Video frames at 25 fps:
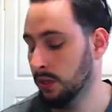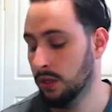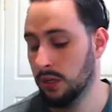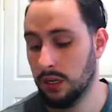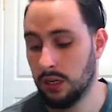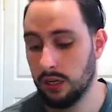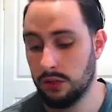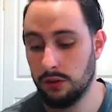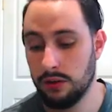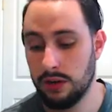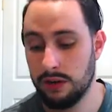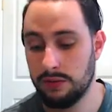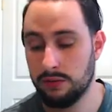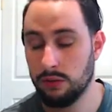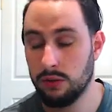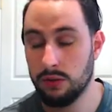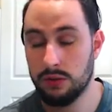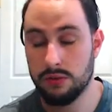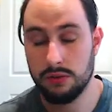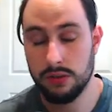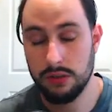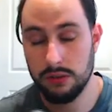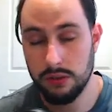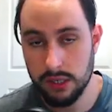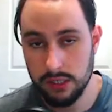I do have all
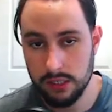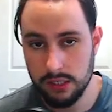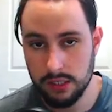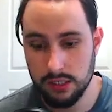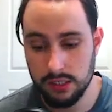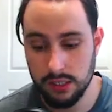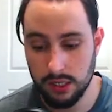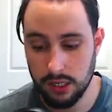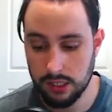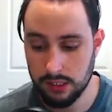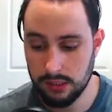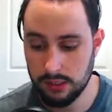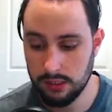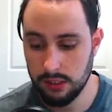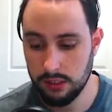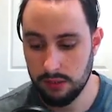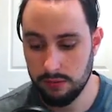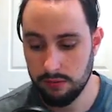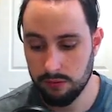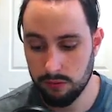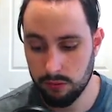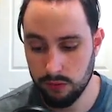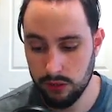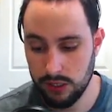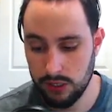three rising stars
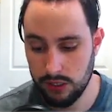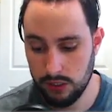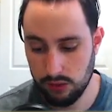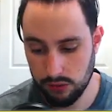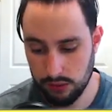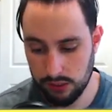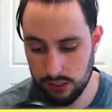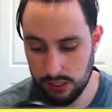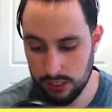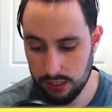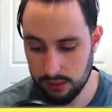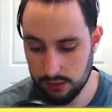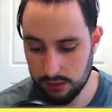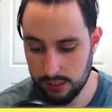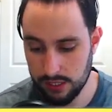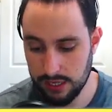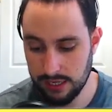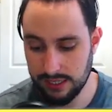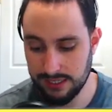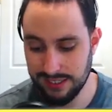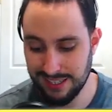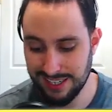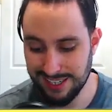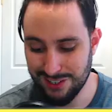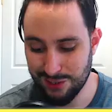for the Eels now, so that is
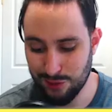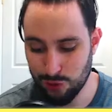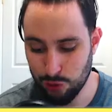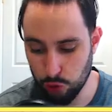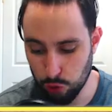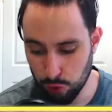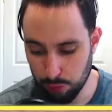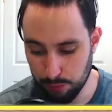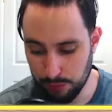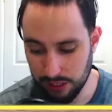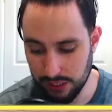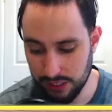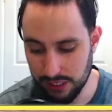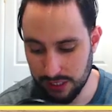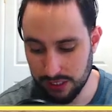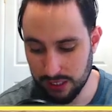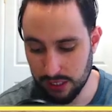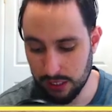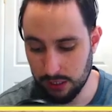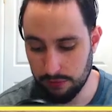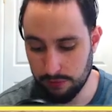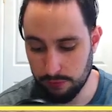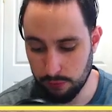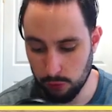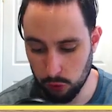a duplicate,
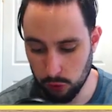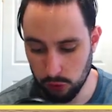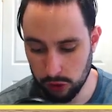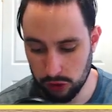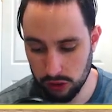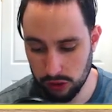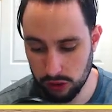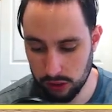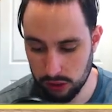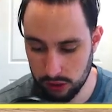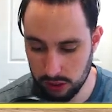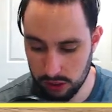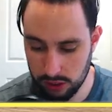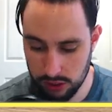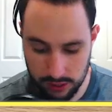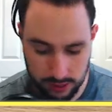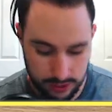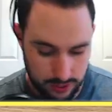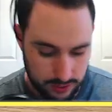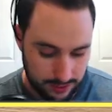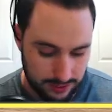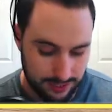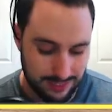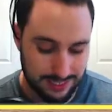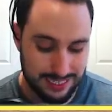
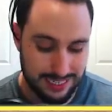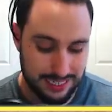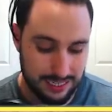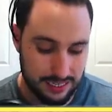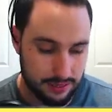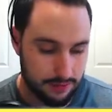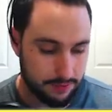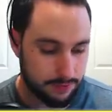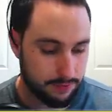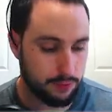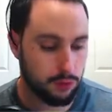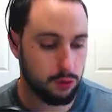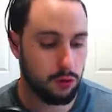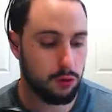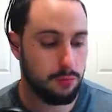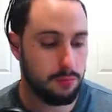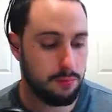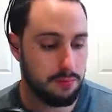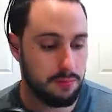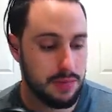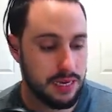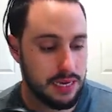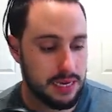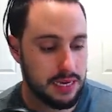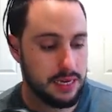unfortunately, for
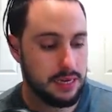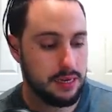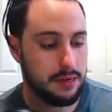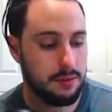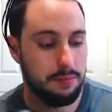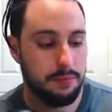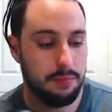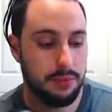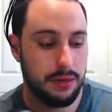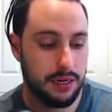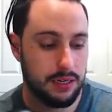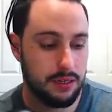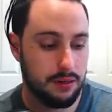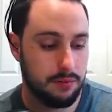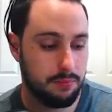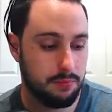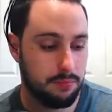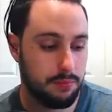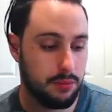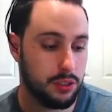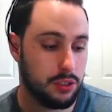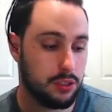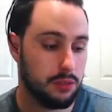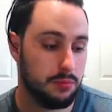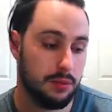me, but
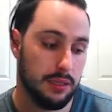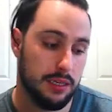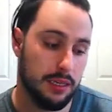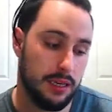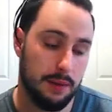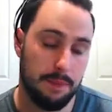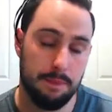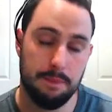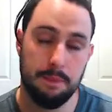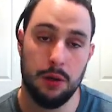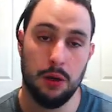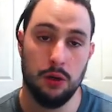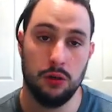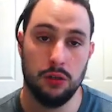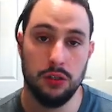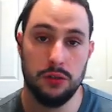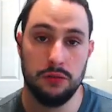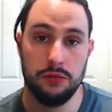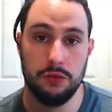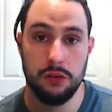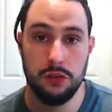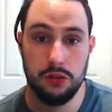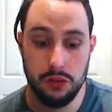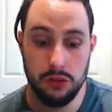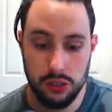possibly a bonus for
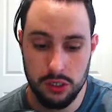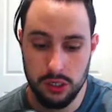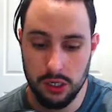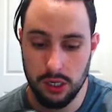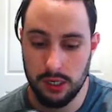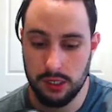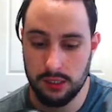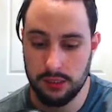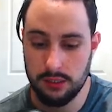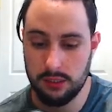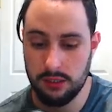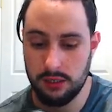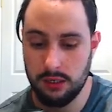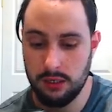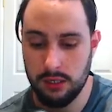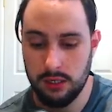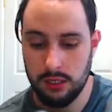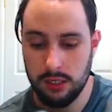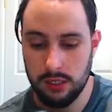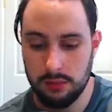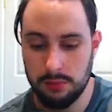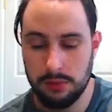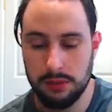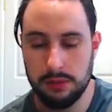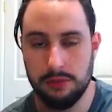you guys,
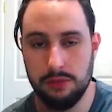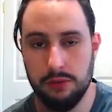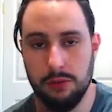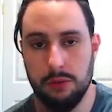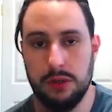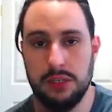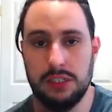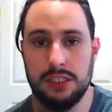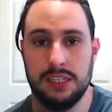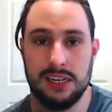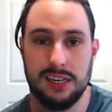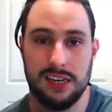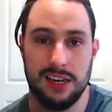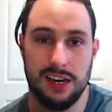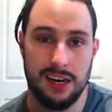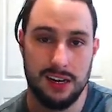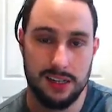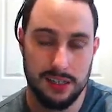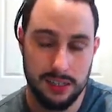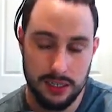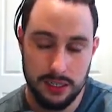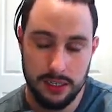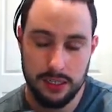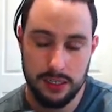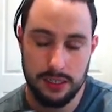especially for the ones that can't
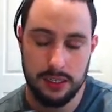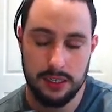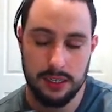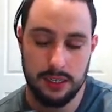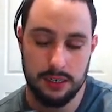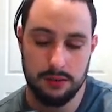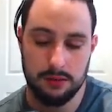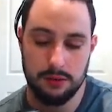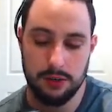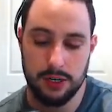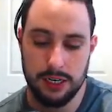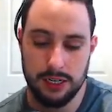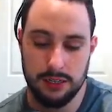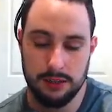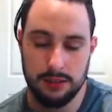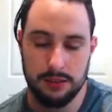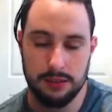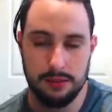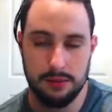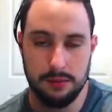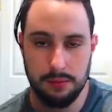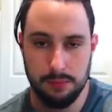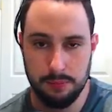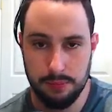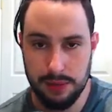get training
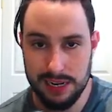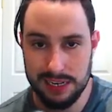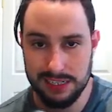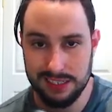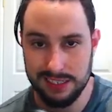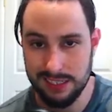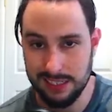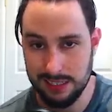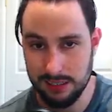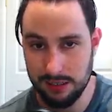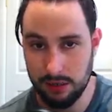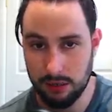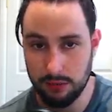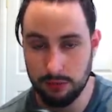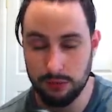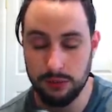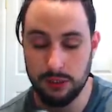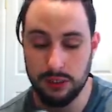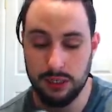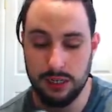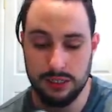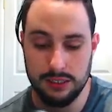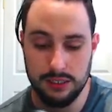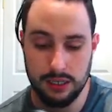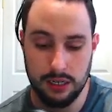packs as often
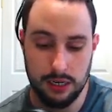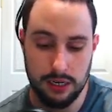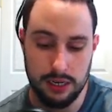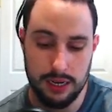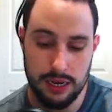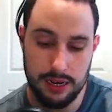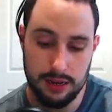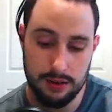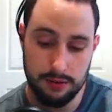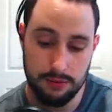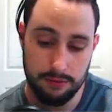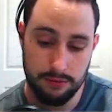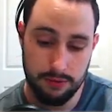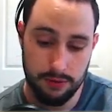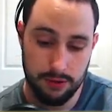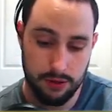as I have.